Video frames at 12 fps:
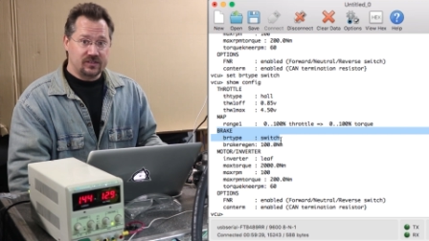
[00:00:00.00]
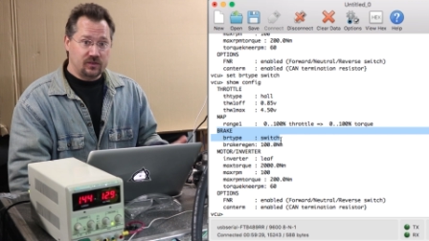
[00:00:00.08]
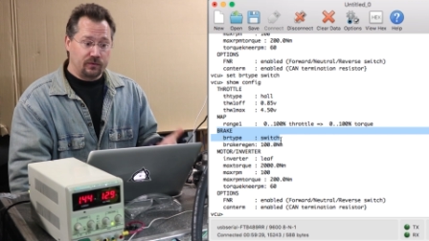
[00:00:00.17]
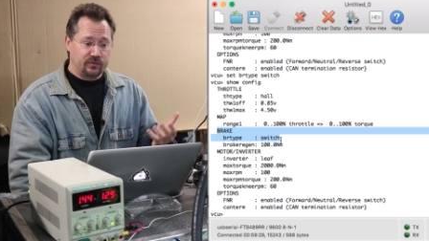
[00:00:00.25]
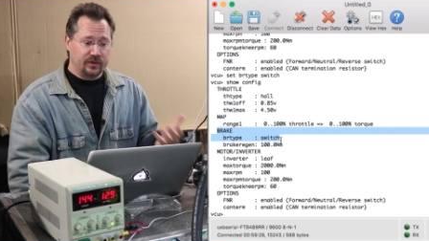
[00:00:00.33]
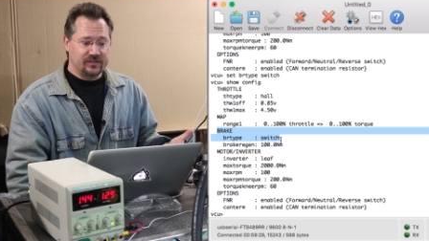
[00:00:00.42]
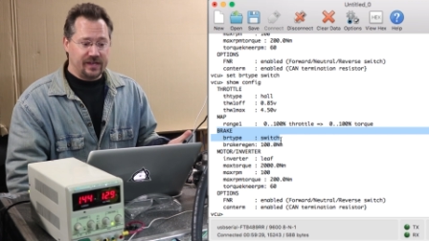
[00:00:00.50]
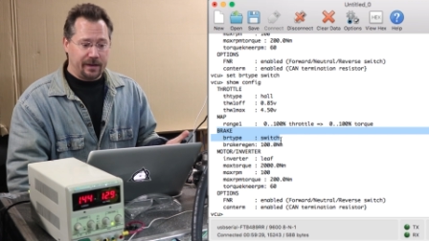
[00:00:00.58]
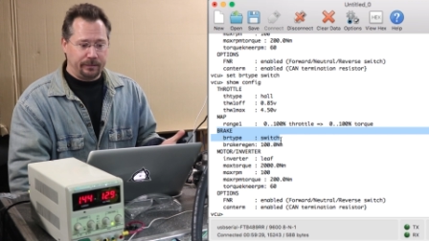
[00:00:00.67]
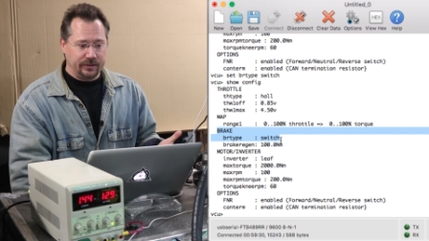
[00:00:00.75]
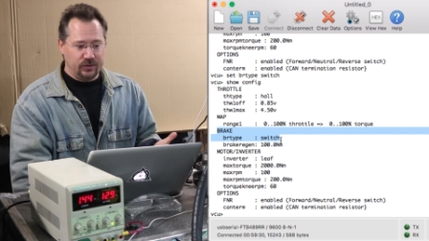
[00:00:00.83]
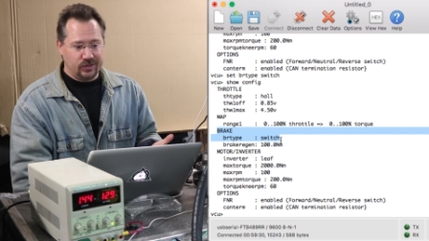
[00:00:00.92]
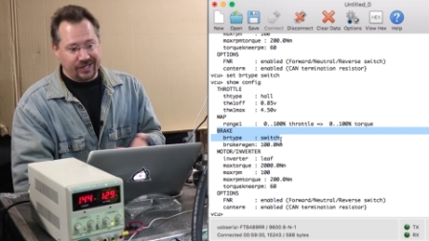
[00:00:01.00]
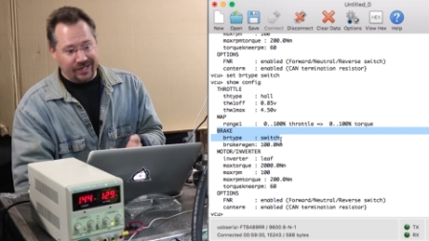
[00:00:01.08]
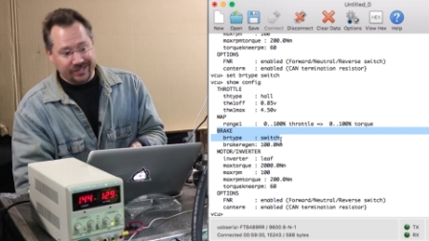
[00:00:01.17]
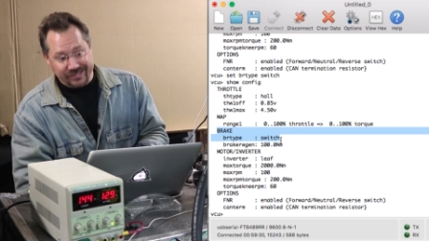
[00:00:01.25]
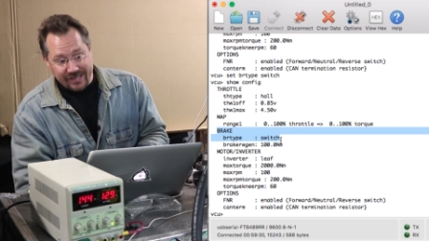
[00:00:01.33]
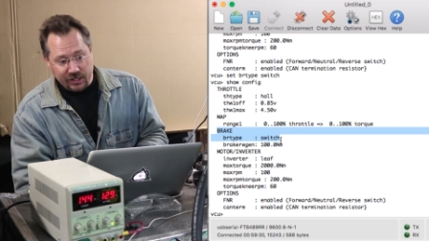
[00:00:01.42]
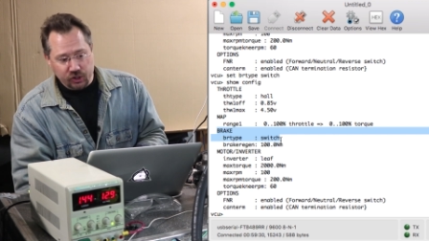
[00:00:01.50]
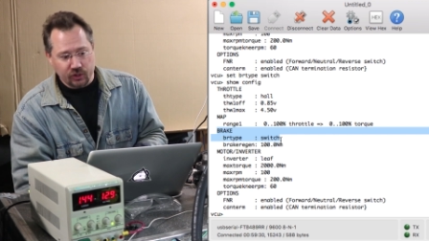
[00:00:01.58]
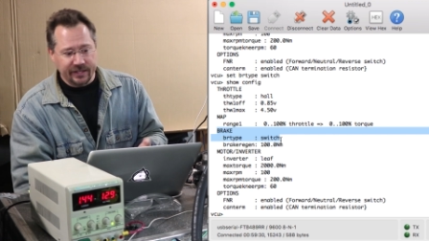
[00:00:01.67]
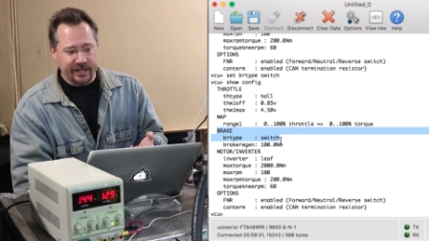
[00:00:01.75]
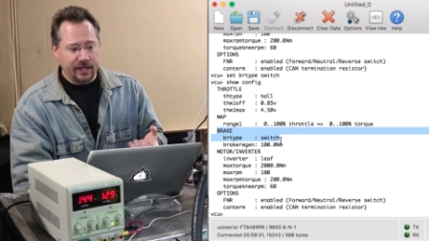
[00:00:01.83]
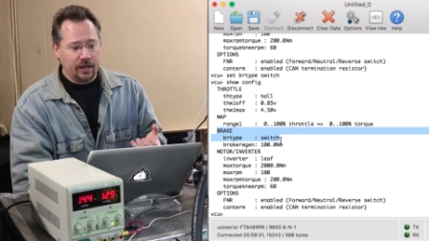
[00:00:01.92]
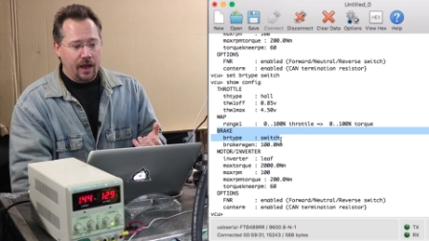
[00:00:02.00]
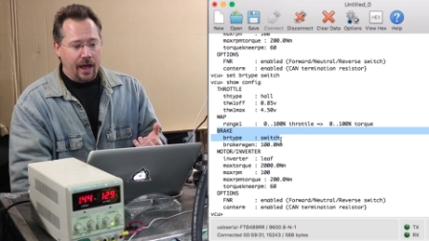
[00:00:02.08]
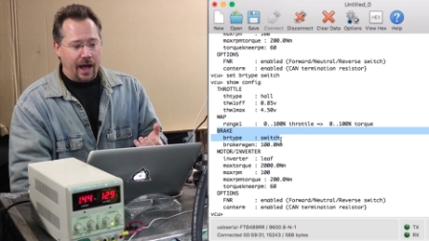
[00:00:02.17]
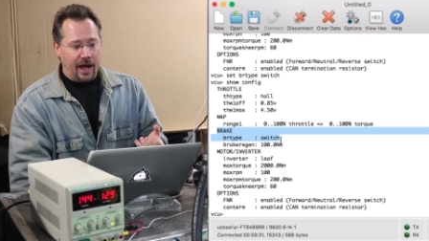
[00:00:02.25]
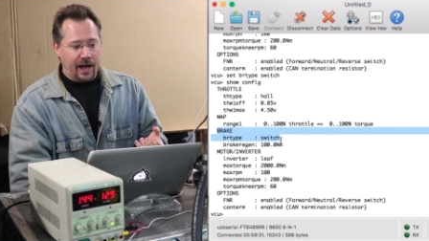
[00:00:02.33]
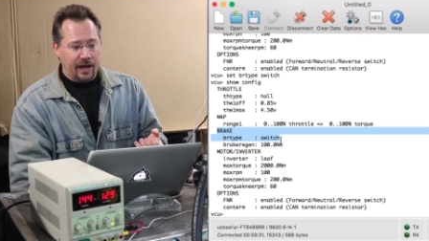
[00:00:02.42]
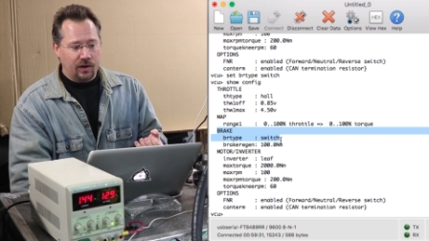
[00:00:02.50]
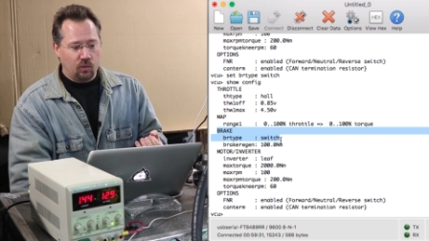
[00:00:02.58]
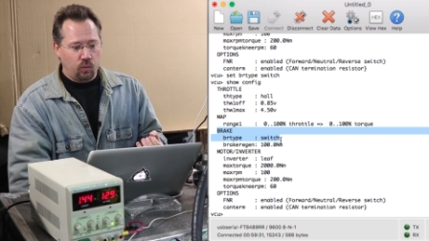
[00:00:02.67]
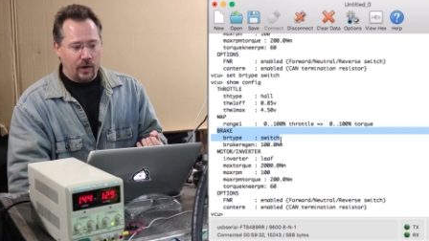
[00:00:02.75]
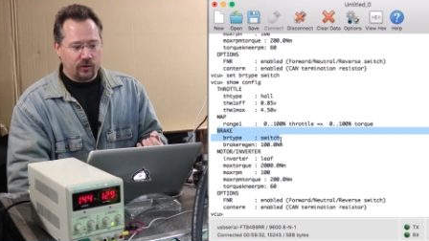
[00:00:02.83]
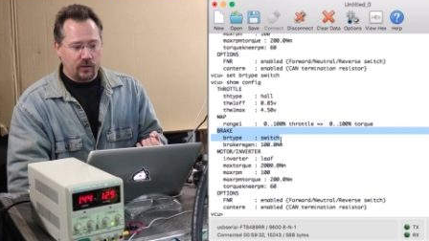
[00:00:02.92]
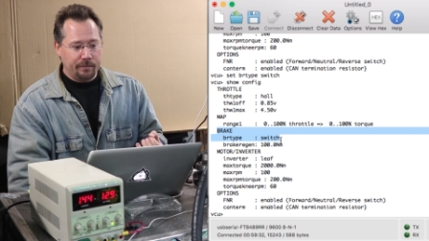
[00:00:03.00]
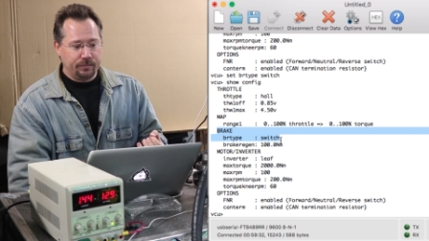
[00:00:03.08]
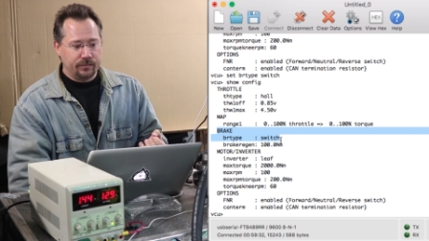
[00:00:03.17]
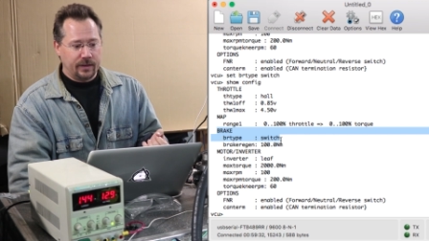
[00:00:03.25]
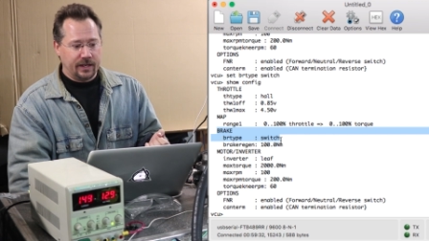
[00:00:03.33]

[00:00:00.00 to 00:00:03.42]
So for example, you could essentially wire up